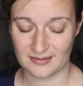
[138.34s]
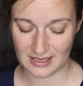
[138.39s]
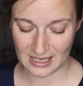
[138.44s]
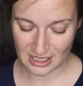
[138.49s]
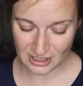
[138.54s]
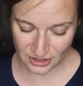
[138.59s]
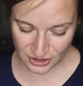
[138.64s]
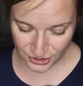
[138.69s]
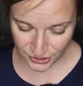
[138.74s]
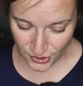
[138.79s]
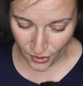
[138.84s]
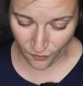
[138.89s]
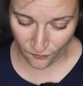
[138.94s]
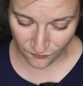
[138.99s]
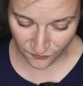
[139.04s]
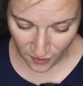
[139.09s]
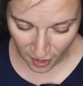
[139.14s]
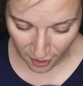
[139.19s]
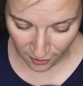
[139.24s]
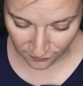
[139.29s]
It's so
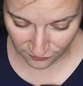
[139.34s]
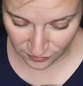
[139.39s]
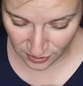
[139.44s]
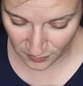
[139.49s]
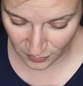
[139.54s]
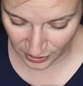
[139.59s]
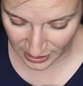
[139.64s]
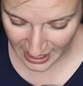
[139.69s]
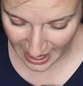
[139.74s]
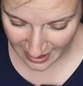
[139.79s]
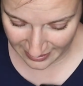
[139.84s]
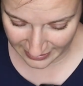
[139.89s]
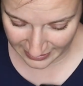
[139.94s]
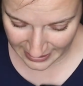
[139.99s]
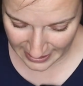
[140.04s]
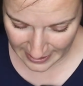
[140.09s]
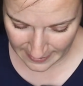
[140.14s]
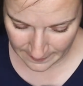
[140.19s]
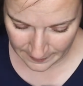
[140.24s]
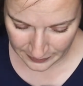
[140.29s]
far from
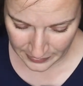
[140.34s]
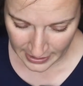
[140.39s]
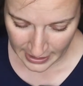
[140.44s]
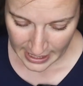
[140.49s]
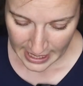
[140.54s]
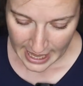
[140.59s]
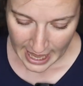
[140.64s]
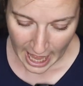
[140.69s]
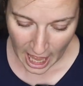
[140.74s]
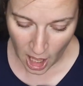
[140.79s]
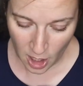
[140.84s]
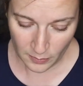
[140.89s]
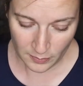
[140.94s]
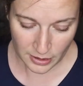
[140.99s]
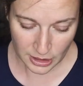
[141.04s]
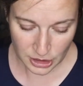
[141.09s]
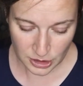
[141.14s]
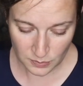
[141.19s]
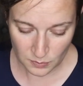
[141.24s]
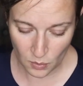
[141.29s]
reality. How
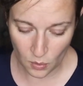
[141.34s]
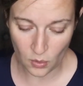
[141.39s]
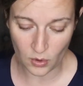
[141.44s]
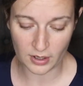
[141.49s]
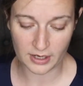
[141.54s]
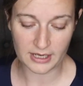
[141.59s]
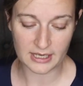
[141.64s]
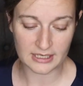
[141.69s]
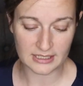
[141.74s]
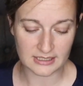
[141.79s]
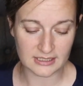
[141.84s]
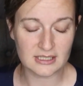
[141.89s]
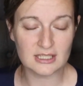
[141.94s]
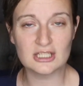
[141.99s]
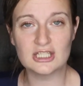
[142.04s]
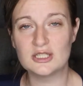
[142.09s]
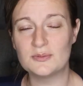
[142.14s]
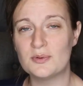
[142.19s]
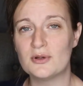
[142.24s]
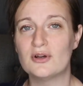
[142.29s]
much more is the
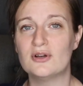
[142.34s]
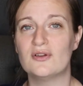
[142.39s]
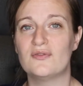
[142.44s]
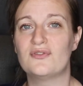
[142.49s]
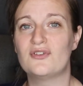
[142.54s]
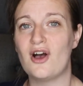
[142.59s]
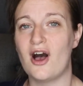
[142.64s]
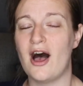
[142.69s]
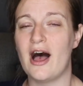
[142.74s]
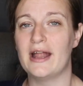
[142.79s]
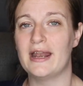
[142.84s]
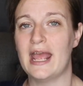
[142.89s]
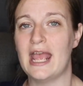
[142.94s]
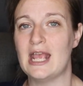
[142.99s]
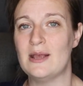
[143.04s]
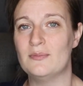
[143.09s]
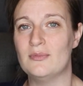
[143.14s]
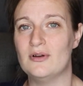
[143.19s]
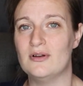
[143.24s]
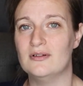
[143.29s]
Spirit of God
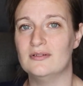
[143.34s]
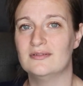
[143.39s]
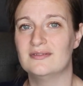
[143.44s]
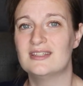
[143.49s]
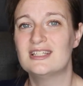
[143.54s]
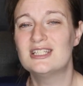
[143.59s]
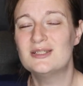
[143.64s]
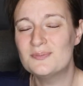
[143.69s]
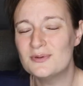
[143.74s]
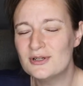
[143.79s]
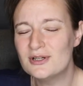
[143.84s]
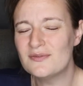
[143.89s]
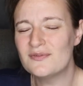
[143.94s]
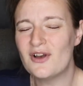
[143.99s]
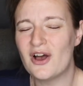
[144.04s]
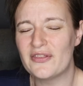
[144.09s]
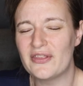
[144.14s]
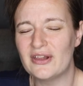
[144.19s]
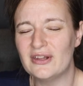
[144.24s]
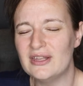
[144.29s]
able, the Spirit of
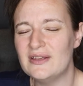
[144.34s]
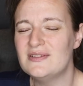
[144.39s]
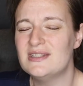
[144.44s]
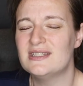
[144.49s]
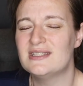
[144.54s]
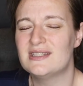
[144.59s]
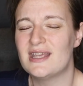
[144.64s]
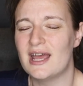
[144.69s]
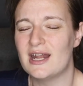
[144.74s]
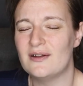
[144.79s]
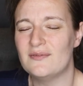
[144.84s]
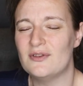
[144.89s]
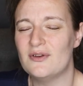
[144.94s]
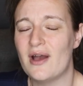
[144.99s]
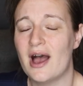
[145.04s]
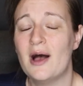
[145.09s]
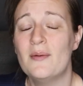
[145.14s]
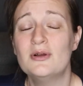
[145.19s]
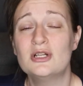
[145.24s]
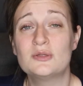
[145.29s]
God that lives inside of you,
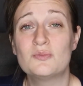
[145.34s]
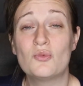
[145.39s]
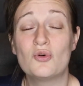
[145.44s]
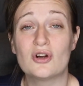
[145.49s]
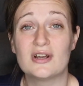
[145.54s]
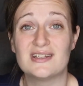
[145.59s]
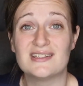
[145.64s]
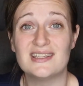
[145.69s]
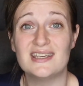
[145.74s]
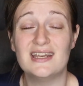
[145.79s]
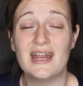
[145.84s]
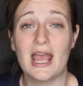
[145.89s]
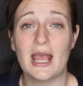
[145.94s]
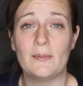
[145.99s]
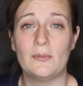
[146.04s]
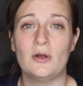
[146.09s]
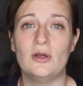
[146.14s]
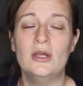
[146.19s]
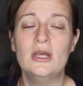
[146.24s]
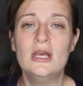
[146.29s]
how much more is it
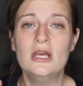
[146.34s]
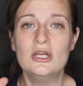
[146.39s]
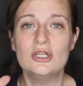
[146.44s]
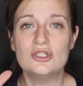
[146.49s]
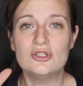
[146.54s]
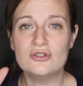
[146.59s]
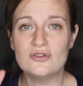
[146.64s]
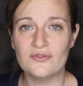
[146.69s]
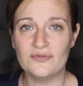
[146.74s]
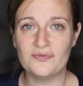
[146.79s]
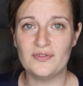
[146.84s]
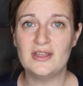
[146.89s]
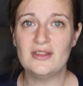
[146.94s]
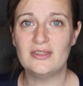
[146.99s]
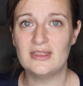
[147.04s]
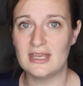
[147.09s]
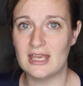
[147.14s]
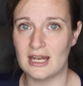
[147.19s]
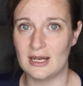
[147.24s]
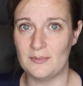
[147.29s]
able to defeat
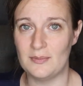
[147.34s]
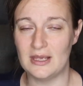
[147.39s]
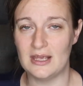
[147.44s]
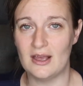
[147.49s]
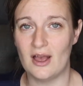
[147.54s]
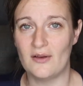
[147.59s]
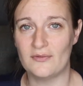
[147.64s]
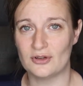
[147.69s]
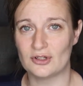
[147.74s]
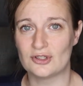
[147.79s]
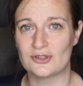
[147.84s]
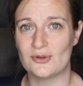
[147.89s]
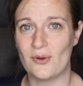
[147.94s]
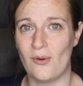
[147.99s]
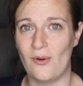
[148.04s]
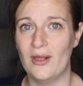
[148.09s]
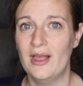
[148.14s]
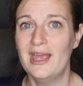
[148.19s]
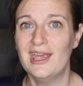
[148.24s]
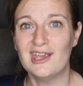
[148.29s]
the enemy of your
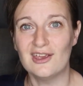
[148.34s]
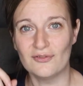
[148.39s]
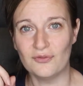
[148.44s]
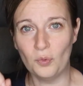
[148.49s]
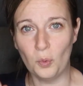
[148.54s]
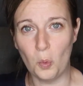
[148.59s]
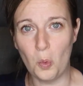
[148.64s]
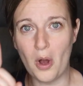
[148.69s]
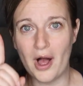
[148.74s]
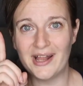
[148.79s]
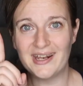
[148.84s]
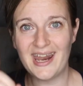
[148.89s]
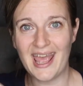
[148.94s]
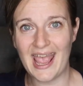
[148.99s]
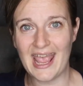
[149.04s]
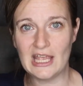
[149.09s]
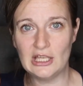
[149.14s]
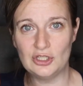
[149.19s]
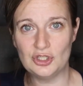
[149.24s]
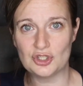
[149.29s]
soul if one
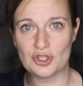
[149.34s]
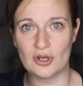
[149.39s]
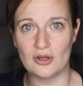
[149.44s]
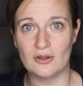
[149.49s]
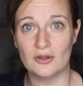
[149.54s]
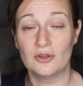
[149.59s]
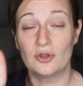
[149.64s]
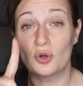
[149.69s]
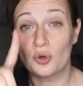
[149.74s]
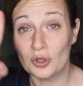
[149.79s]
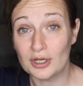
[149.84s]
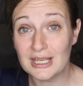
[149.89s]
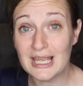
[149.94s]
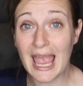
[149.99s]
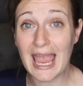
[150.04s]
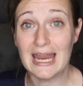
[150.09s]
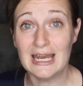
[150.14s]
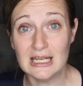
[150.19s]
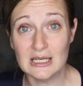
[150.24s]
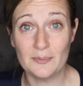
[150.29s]
angel
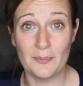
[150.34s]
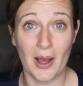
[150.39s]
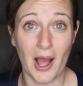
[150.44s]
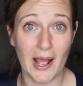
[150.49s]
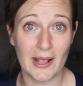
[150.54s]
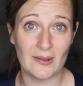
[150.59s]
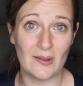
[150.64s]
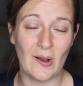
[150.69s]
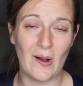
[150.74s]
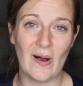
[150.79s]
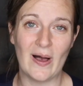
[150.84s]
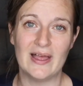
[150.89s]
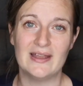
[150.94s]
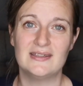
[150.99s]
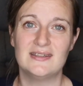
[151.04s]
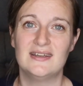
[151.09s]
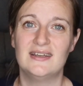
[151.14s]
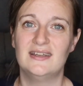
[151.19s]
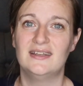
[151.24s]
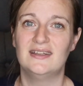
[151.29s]
created by God,
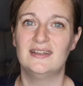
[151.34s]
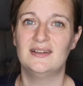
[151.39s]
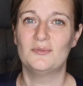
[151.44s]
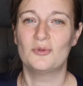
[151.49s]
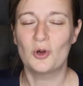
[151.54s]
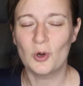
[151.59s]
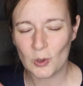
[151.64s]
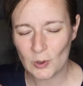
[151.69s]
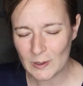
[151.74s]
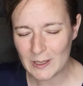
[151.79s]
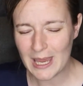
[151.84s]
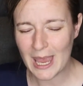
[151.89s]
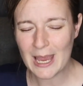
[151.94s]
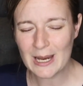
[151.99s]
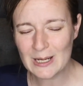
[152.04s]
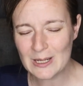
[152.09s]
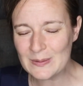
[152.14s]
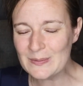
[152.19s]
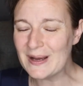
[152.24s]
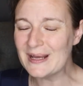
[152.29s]

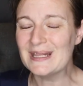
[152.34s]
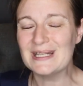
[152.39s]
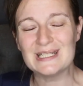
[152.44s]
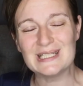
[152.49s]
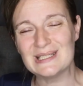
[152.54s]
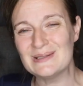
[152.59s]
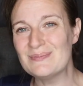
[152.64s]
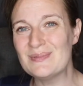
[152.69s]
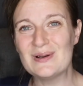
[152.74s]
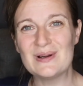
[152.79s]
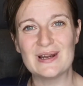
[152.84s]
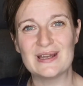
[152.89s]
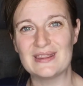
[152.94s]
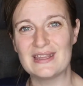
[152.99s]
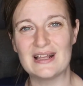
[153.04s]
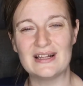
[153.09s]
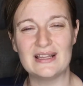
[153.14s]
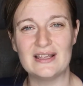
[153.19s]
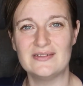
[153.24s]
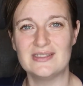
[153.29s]
created by the Spirit
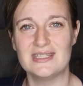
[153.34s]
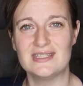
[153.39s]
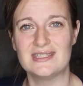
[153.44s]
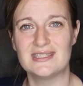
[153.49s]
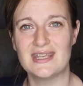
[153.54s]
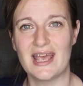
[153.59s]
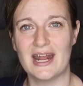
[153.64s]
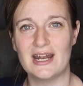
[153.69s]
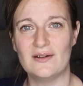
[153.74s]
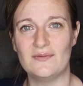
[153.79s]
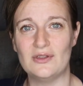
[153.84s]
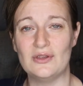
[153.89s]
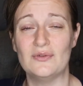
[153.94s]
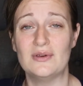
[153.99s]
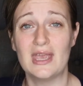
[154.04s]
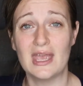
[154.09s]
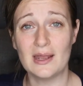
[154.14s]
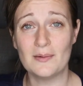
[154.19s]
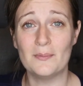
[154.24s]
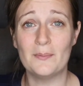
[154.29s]
that lives inside of you,
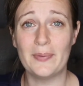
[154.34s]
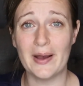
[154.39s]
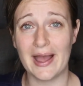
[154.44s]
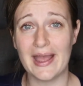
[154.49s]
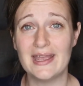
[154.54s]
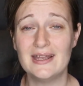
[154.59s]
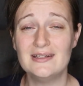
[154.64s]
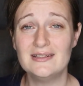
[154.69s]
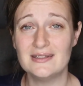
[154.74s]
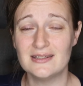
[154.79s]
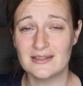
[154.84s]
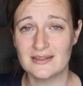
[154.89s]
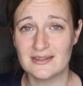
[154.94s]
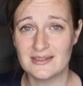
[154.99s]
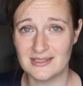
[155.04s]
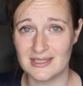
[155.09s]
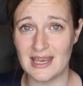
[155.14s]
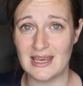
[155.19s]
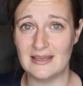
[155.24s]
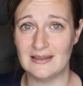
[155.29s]
can bind
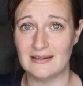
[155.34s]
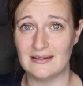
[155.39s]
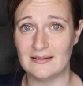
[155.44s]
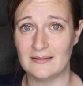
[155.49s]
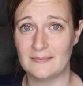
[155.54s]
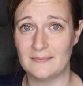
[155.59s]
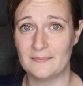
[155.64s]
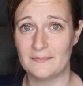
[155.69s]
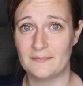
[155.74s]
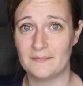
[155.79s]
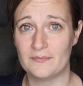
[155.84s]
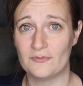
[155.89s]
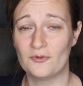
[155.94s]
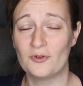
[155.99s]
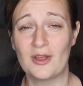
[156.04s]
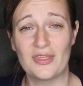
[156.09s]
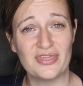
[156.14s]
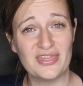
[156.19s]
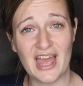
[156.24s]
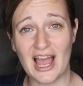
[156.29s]
Satan for
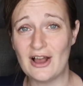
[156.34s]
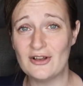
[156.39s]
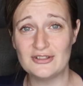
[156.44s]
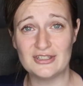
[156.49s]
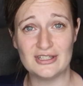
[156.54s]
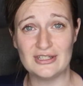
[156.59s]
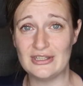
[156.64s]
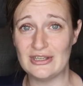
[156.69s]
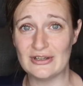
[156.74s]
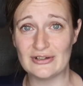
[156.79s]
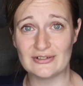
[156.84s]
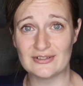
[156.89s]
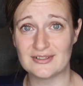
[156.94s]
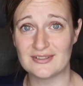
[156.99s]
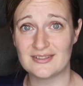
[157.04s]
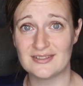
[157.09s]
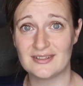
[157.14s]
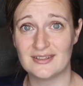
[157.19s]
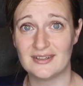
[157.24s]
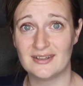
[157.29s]
1,000
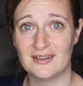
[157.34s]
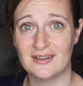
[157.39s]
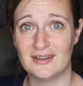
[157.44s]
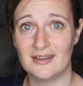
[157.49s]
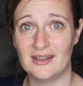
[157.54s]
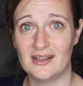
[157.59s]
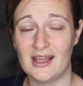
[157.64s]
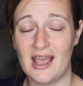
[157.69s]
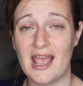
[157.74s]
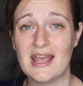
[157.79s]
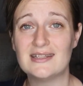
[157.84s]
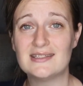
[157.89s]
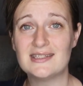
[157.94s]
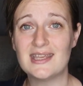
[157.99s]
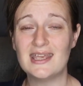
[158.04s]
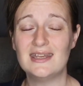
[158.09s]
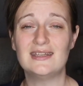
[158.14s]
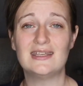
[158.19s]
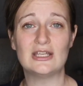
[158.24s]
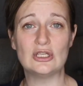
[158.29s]
years and
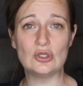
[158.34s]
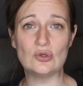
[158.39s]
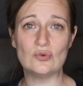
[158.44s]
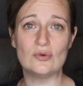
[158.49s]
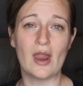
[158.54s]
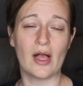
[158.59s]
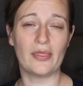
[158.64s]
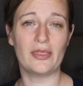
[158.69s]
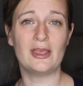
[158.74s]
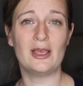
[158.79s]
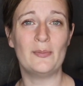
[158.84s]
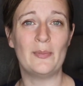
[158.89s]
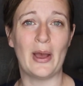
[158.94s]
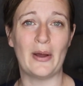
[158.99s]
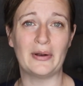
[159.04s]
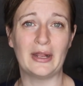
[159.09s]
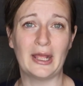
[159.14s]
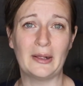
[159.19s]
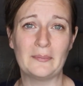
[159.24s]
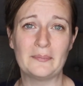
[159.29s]
Satan can do nothing
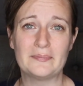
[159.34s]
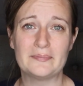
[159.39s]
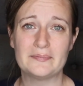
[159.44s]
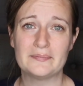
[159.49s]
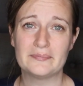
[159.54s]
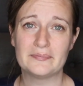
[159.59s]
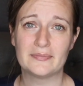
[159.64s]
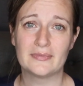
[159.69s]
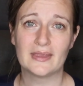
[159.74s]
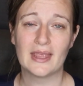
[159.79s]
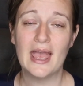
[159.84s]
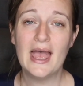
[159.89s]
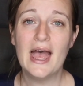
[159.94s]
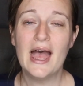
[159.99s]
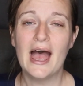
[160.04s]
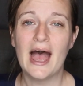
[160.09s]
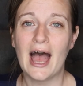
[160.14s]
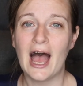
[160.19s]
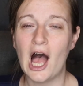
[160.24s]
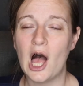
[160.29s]
about it?
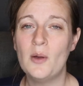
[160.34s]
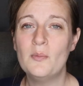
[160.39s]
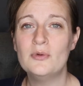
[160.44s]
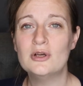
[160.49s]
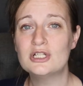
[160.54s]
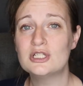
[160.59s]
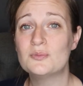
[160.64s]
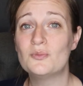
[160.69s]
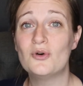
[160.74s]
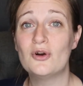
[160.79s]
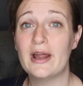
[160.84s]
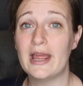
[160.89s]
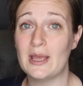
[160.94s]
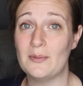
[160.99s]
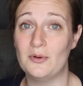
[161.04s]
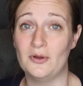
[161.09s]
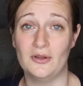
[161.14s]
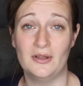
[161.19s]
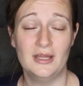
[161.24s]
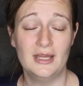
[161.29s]
How much more
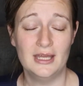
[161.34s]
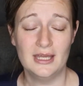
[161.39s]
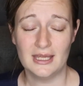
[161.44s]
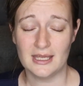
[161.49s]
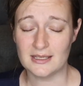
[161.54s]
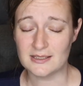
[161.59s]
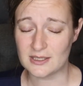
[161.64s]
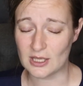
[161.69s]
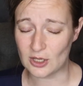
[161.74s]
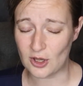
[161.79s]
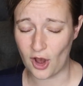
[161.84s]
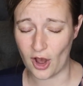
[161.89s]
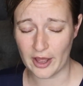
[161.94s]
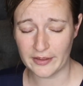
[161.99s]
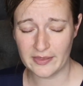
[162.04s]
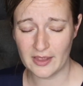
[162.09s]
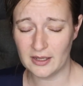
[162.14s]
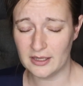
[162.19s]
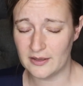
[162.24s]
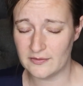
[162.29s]
able is the
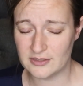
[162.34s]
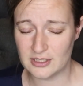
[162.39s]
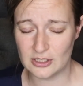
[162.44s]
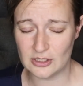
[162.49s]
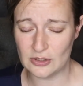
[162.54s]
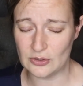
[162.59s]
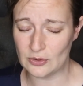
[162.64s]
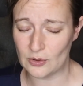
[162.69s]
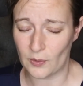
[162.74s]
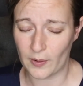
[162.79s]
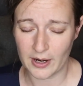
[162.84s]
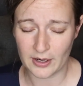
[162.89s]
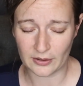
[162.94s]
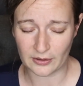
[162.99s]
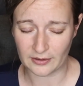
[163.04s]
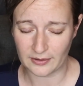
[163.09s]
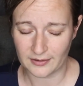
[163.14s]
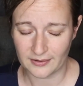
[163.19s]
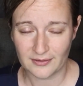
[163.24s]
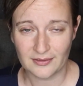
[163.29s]
God that lives in you,
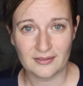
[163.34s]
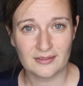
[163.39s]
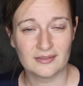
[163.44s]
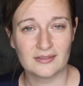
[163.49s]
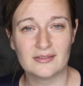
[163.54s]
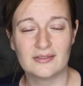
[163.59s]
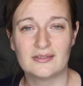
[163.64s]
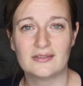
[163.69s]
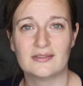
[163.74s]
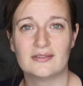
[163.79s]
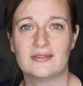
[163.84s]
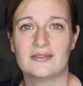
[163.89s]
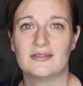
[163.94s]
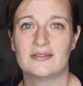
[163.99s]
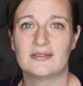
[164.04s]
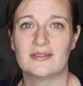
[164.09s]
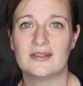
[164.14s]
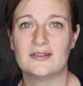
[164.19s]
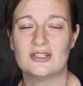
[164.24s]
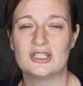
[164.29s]
greater
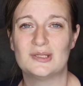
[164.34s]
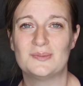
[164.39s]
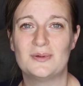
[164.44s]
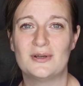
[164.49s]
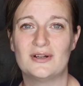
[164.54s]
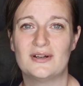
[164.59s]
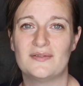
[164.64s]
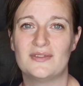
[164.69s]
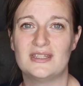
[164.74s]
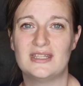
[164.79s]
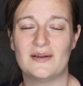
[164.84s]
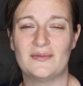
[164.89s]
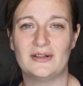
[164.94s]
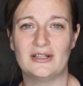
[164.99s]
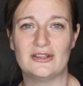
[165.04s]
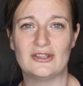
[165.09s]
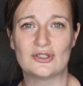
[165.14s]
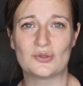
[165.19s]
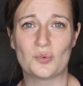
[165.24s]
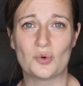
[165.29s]
than the spirit of the devil
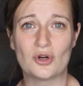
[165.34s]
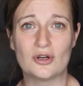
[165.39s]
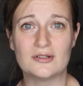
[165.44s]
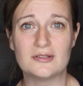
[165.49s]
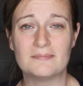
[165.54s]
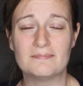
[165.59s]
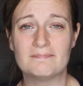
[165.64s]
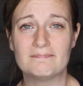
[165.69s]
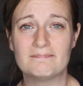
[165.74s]
in this world?